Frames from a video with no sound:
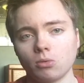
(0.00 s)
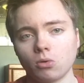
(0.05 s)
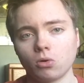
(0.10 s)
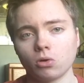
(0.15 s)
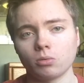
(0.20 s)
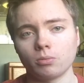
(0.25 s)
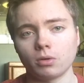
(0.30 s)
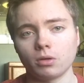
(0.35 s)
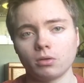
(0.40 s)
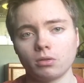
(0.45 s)

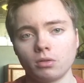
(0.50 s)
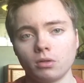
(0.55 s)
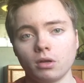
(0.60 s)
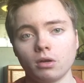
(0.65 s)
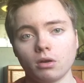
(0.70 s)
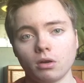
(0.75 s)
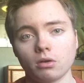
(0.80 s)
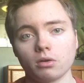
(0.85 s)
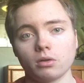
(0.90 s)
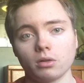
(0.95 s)
more, but
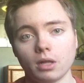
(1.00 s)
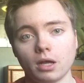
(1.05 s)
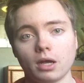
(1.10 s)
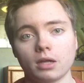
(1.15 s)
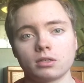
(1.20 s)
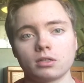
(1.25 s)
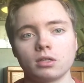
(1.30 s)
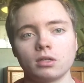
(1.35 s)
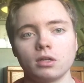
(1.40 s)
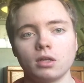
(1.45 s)
there are a
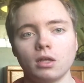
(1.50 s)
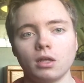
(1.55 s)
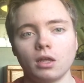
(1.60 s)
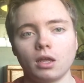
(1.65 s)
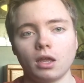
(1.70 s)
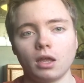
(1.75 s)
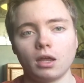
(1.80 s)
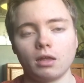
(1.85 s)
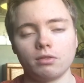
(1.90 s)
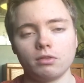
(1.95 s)
lot,
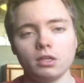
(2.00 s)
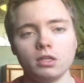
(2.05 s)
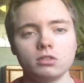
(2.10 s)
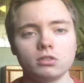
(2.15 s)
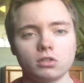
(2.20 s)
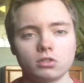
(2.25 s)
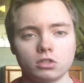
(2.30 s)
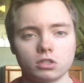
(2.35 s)
and these are